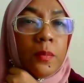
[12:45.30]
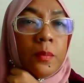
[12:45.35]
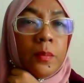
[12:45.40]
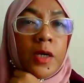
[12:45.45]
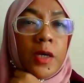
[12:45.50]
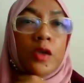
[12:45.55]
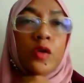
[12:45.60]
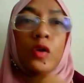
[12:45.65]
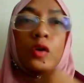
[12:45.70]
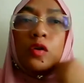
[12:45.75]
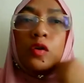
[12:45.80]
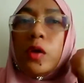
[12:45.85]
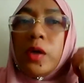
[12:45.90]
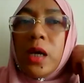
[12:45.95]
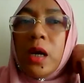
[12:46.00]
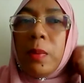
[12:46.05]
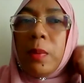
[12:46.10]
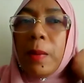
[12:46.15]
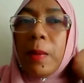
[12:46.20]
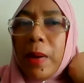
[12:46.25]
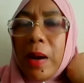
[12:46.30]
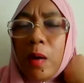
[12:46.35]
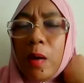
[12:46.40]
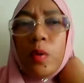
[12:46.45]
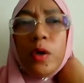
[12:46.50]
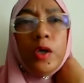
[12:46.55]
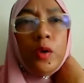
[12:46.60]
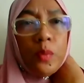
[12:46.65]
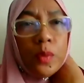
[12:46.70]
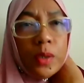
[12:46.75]
because you are talking about
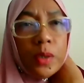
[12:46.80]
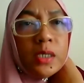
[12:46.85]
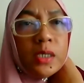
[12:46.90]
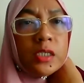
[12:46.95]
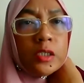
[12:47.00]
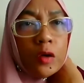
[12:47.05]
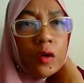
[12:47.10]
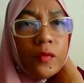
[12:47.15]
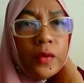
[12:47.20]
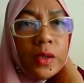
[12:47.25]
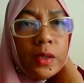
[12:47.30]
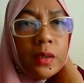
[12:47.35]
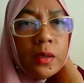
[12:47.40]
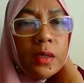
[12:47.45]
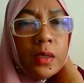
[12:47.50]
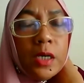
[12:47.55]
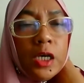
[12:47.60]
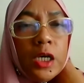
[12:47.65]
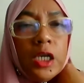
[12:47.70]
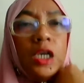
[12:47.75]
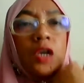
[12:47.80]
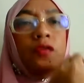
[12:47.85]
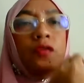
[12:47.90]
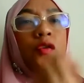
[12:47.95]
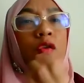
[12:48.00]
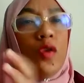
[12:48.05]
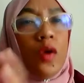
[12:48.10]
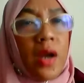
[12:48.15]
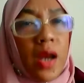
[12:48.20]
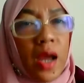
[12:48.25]
power during this COVID. If
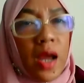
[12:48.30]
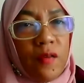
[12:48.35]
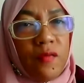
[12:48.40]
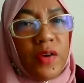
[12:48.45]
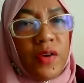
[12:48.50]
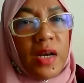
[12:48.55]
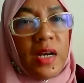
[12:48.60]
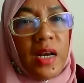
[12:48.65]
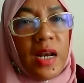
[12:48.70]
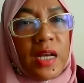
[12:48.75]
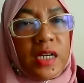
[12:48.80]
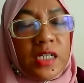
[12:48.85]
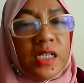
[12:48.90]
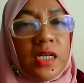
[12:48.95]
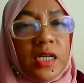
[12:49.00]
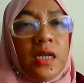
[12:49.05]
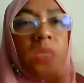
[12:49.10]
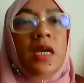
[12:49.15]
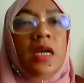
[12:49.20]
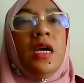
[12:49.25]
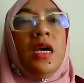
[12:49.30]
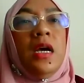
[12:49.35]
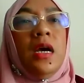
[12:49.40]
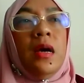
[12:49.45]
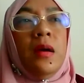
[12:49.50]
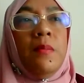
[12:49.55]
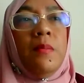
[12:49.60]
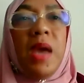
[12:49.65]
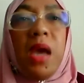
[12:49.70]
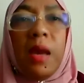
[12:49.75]
you don't have that election,
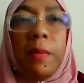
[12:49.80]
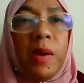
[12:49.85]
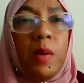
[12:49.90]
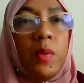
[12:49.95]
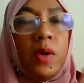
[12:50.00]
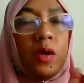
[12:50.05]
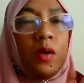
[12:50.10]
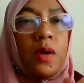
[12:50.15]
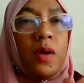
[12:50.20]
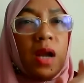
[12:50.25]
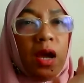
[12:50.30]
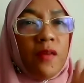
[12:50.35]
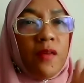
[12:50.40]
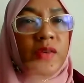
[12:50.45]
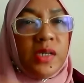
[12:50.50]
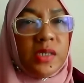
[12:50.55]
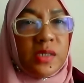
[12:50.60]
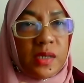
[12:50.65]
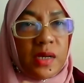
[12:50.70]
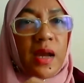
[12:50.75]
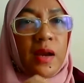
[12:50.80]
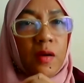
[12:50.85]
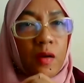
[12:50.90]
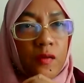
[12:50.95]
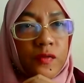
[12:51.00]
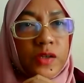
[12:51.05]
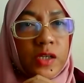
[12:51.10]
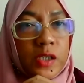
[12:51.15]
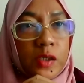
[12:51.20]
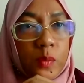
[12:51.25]
maybe we don't have this kind
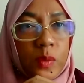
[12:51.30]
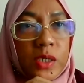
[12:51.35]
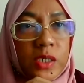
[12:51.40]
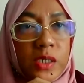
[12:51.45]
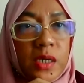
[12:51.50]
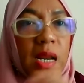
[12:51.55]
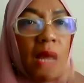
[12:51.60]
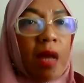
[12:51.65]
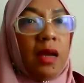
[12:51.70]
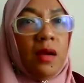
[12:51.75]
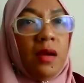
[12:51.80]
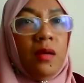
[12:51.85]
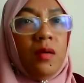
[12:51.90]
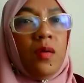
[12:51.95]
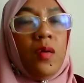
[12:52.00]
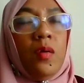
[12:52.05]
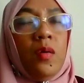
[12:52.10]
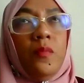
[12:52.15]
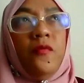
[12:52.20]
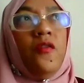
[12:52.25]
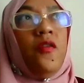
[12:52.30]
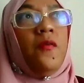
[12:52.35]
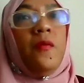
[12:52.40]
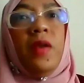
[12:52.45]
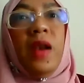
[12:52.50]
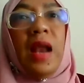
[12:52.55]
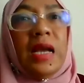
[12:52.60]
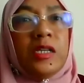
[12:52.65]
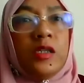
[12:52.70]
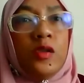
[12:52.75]
of situation like, you know, for
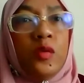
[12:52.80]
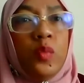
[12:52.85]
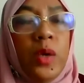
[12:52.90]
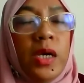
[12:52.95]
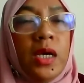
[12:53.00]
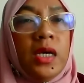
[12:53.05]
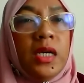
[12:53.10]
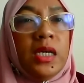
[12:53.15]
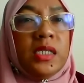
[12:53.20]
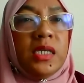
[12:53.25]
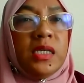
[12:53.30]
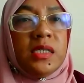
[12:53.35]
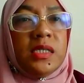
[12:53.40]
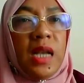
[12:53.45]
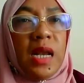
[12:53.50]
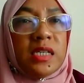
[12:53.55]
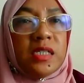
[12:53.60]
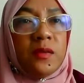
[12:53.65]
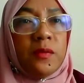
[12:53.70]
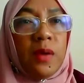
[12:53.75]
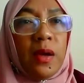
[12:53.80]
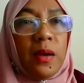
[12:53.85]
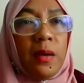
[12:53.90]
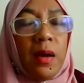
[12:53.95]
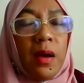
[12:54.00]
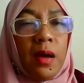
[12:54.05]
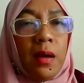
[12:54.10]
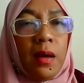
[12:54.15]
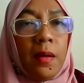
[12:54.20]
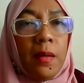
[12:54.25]
last week, since last
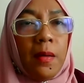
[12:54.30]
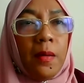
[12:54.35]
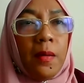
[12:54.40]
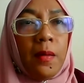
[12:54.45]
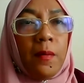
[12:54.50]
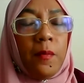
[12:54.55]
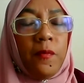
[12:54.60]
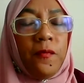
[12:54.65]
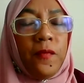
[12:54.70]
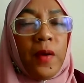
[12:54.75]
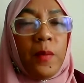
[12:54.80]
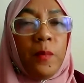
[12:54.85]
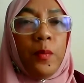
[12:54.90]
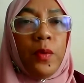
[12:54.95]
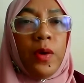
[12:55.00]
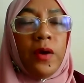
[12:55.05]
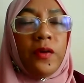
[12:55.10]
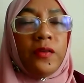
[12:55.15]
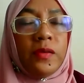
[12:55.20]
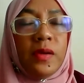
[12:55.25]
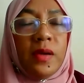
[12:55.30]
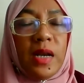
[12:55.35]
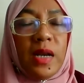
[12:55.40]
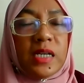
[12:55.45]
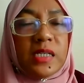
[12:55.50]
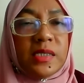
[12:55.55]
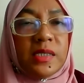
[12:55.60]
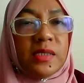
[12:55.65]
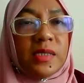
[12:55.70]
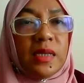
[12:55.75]
uh, February, uh, since
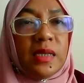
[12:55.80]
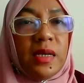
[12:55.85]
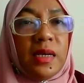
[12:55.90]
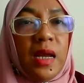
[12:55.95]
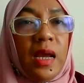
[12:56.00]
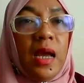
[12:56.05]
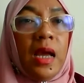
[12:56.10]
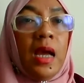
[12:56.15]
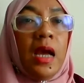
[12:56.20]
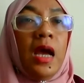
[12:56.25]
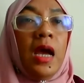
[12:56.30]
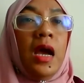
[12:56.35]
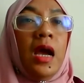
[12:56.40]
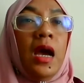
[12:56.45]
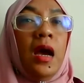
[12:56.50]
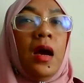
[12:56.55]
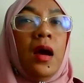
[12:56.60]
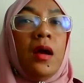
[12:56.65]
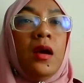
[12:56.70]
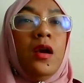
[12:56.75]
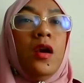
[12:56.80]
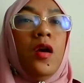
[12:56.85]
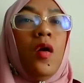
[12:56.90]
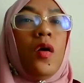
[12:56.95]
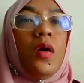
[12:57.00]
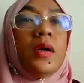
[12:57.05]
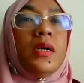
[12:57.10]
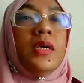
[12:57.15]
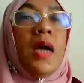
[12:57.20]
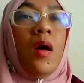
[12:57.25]
last Saturday,
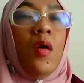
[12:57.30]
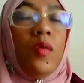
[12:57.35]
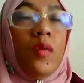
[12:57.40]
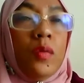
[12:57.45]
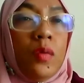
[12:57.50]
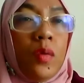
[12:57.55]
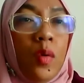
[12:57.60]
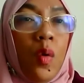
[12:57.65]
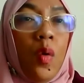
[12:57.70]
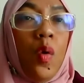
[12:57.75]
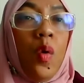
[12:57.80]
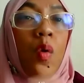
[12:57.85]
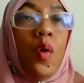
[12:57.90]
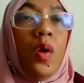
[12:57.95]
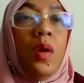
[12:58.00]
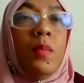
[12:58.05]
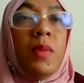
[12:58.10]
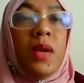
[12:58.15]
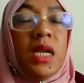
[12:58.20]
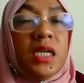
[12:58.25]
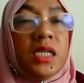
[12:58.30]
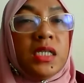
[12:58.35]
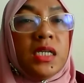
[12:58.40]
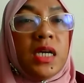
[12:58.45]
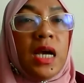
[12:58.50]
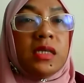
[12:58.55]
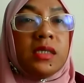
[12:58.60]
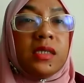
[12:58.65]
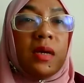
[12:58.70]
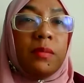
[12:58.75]
locked down the whole
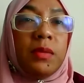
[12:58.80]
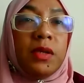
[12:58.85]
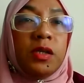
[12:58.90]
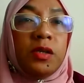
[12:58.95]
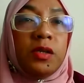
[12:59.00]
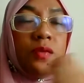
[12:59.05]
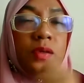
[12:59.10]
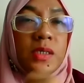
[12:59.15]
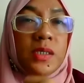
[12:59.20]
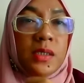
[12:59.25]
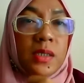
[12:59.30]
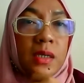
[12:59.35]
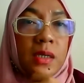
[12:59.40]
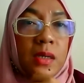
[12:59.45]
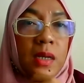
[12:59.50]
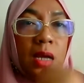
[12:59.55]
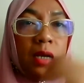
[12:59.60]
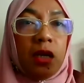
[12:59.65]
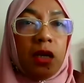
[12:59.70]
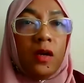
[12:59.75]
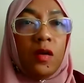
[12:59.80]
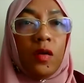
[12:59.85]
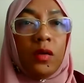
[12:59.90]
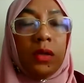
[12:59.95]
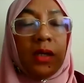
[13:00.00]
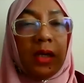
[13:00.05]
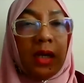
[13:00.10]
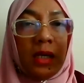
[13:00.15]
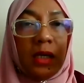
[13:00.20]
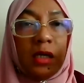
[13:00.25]
Malaysia except the three states at the
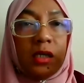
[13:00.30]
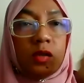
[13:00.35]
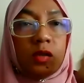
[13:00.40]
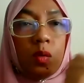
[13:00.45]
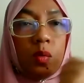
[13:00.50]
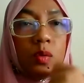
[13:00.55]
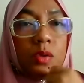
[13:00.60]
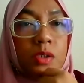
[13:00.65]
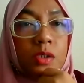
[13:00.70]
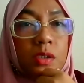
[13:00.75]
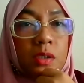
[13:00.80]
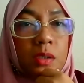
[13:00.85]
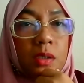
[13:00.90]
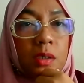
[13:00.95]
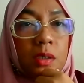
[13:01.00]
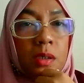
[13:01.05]
northern and east coast.